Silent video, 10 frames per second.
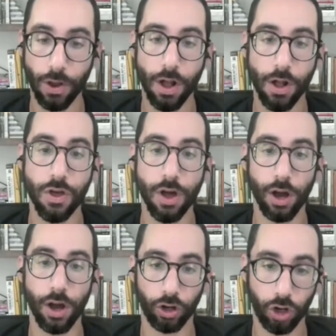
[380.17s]

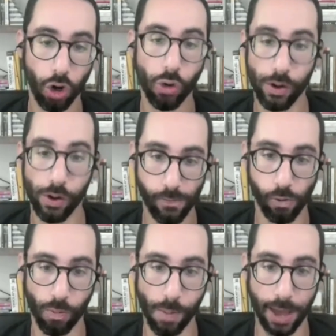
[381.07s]
The current
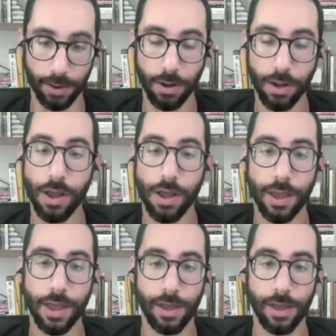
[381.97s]
format
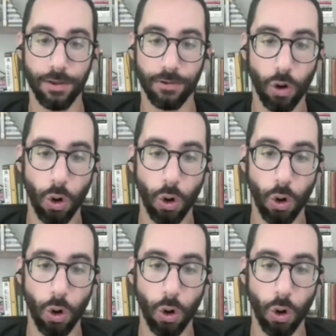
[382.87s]
is